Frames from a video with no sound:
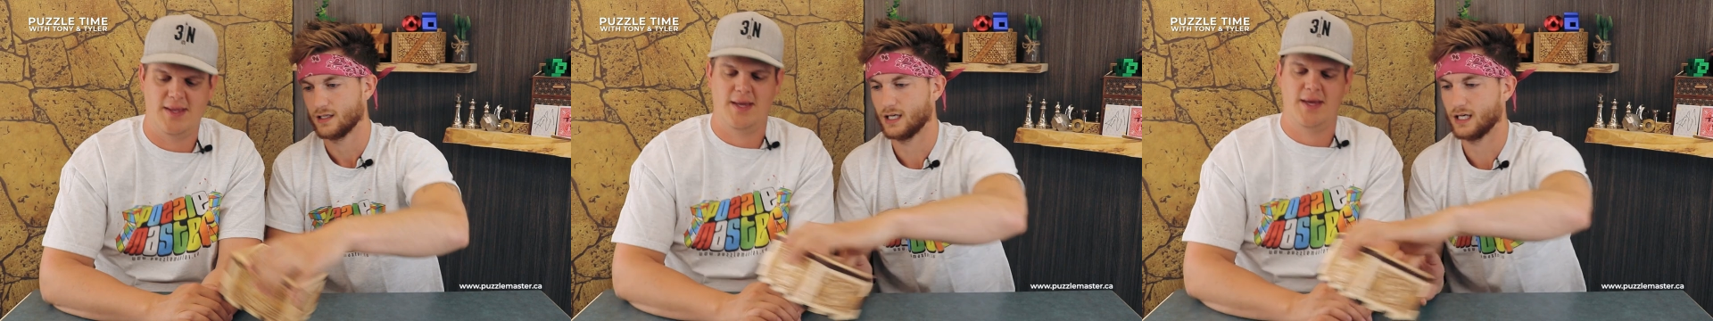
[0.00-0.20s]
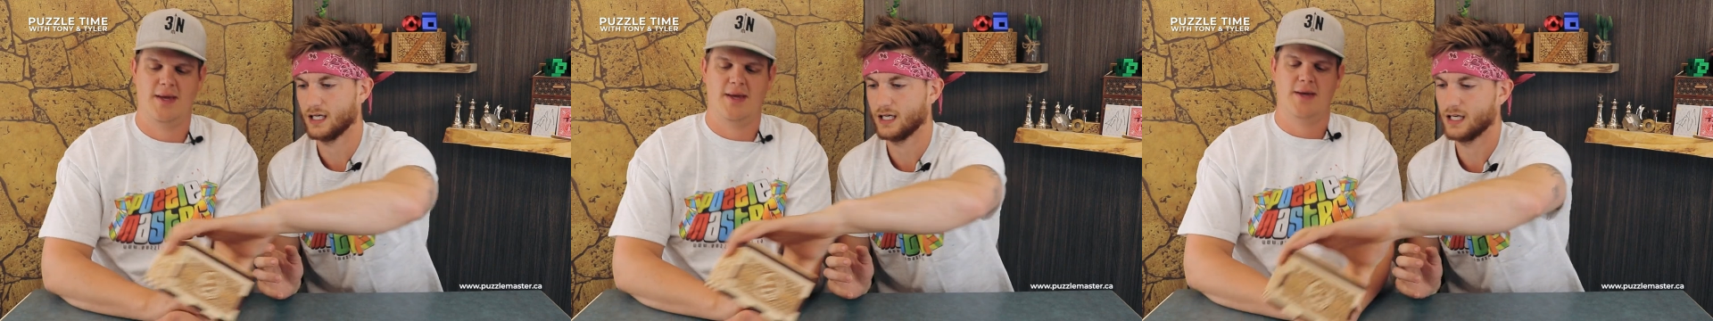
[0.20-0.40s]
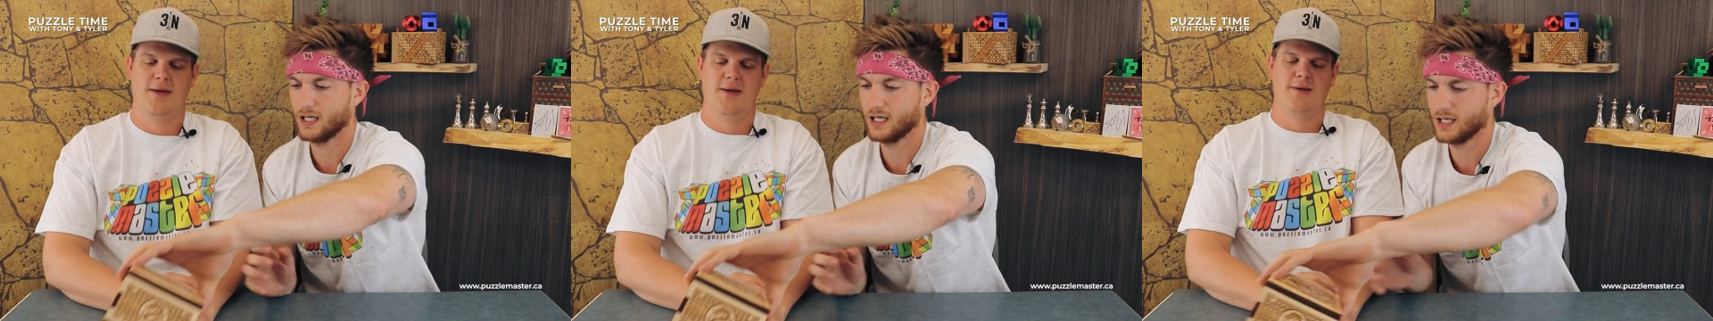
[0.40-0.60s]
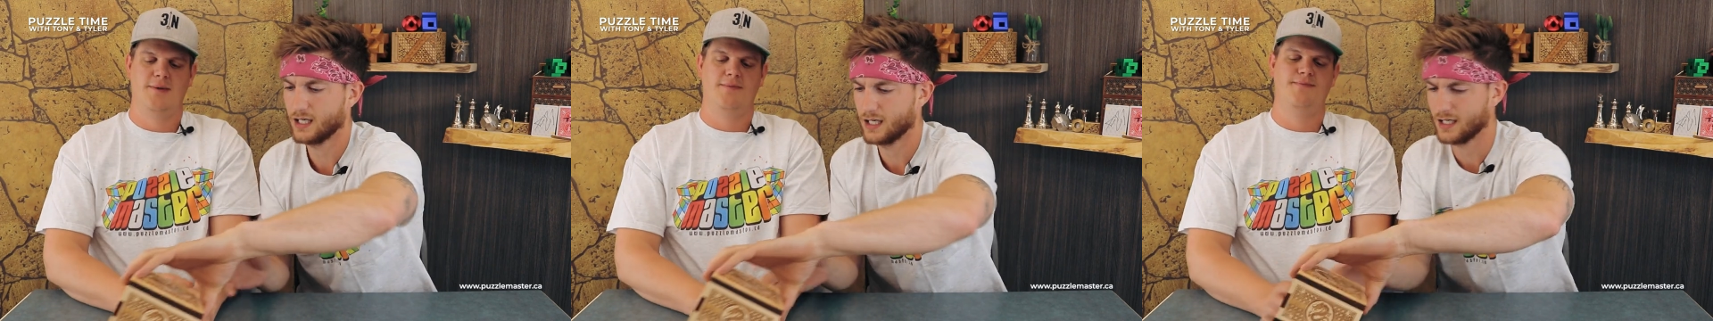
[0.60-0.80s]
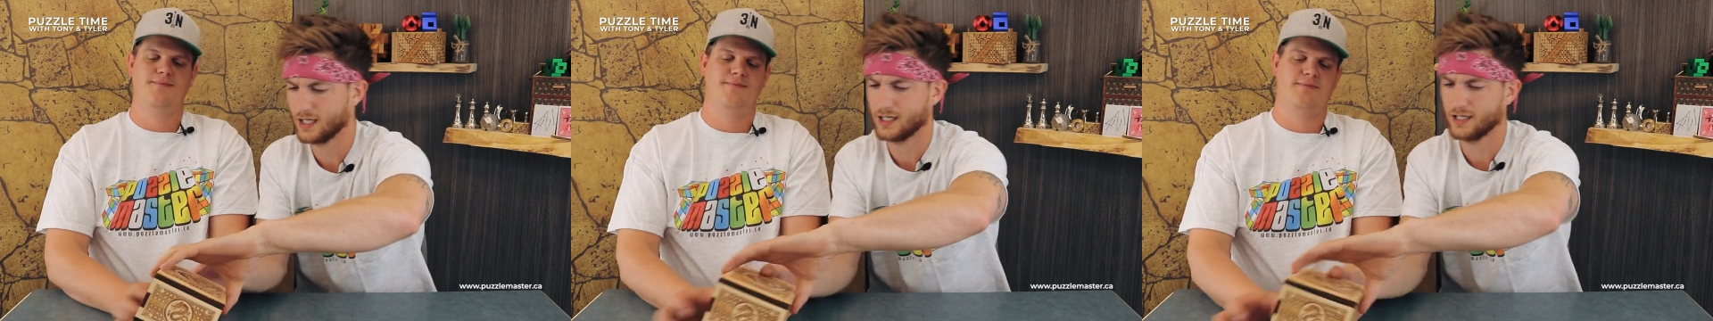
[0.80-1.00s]

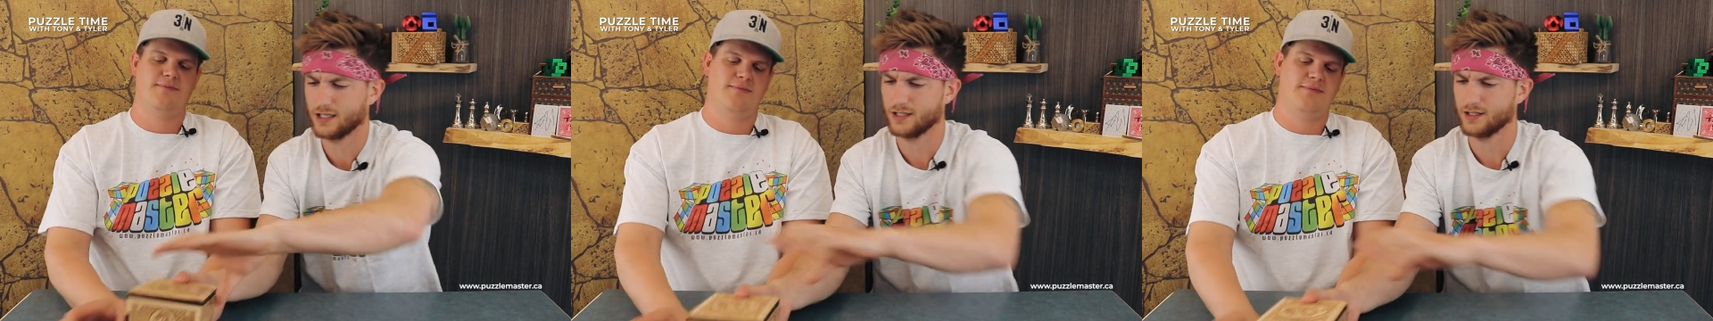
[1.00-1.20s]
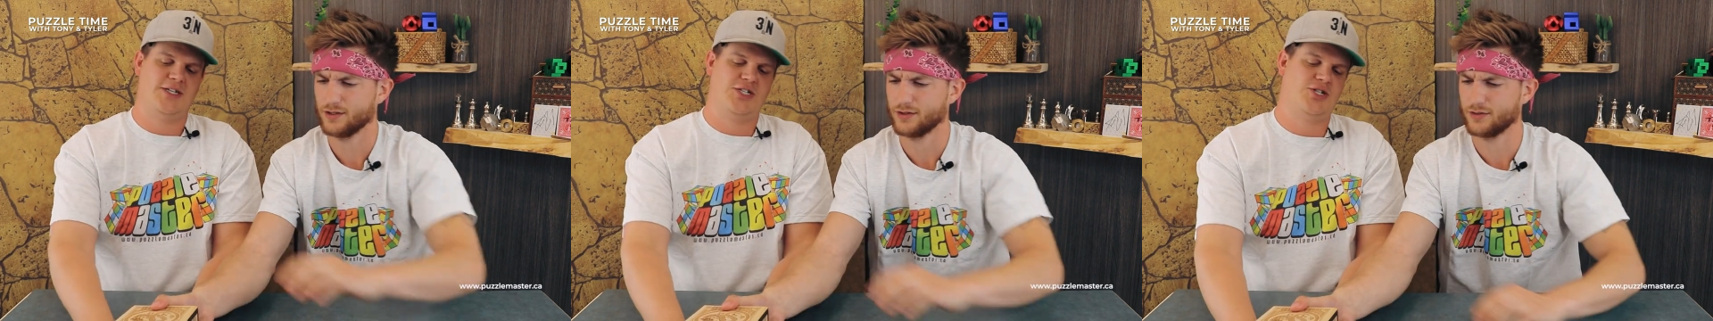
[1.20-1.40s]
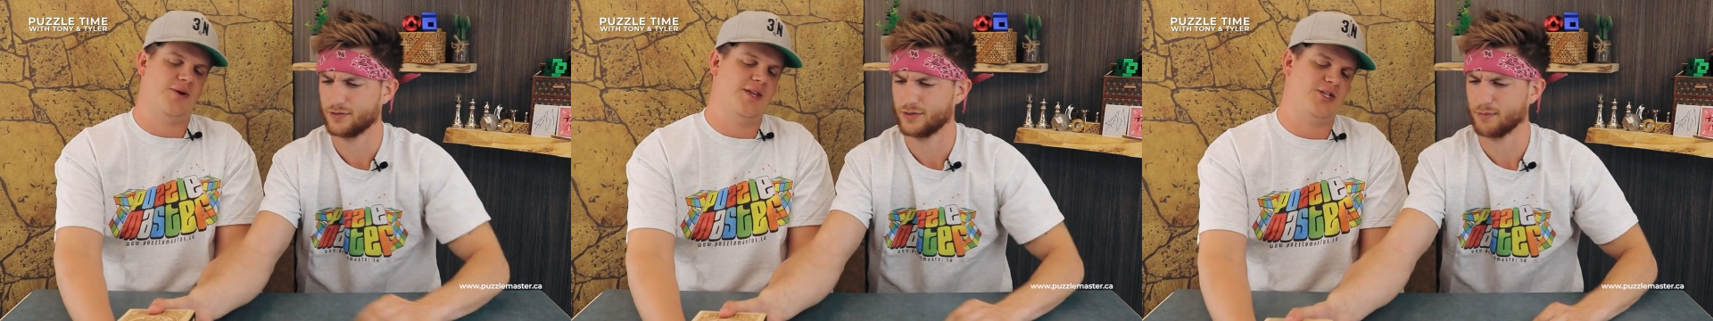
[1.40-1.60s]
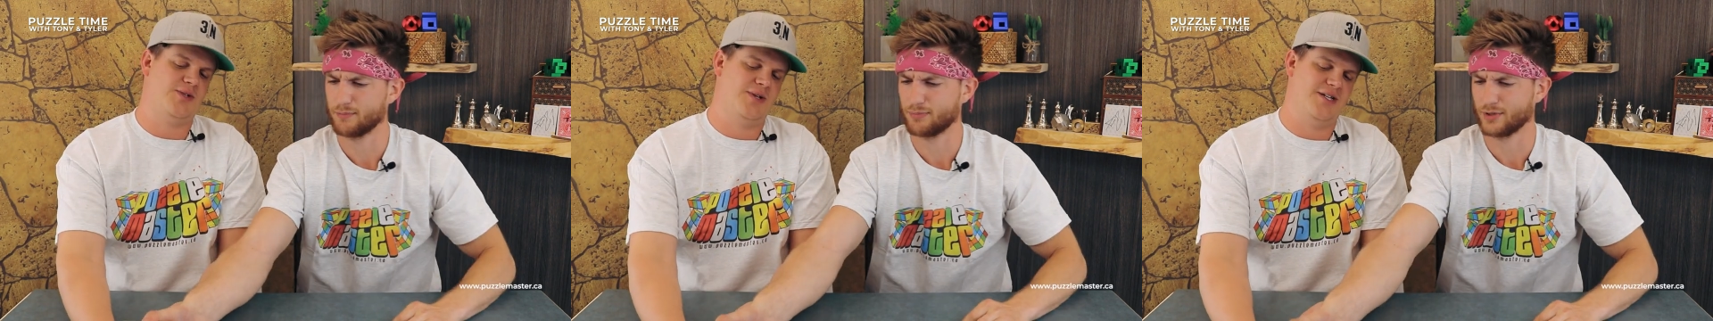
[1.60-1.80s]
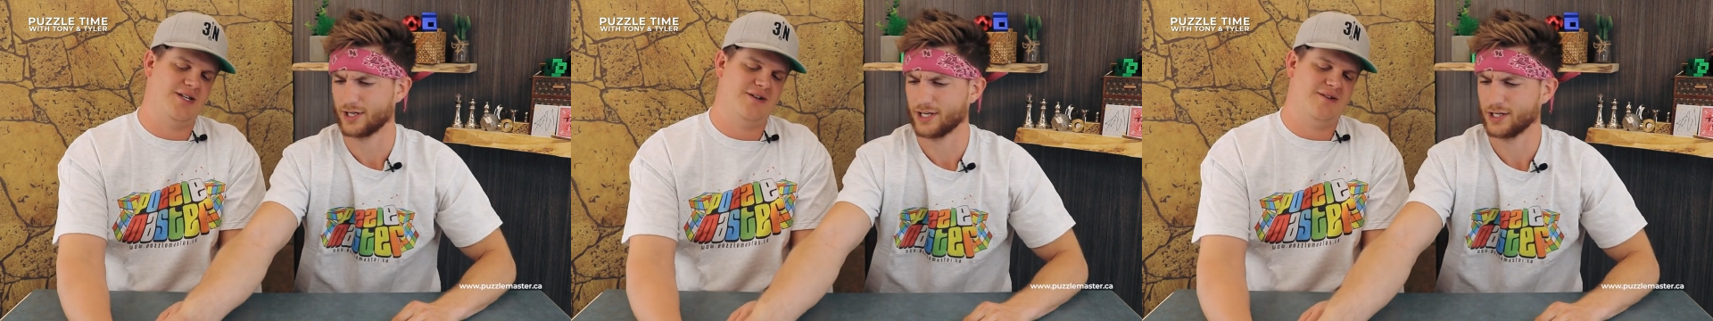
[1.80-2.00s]
Speaker 1: Uh, Let's throw this the
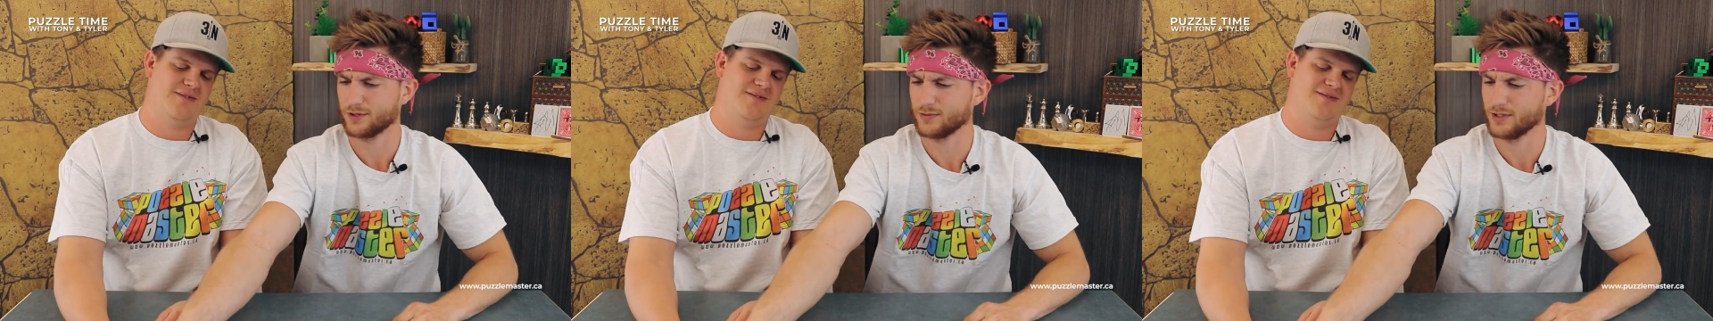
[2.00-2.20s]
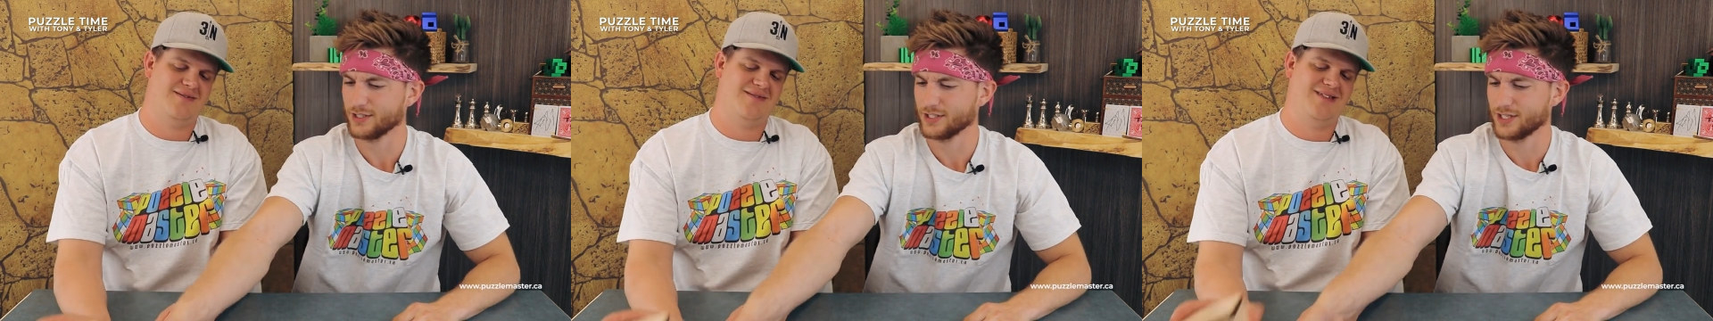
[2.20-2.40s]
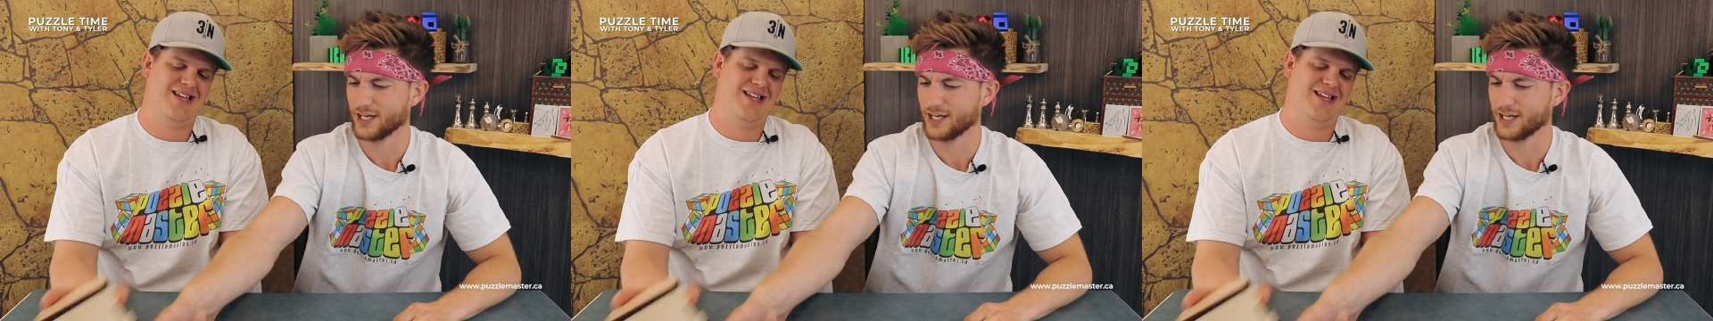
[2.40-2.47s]
one blank too. one,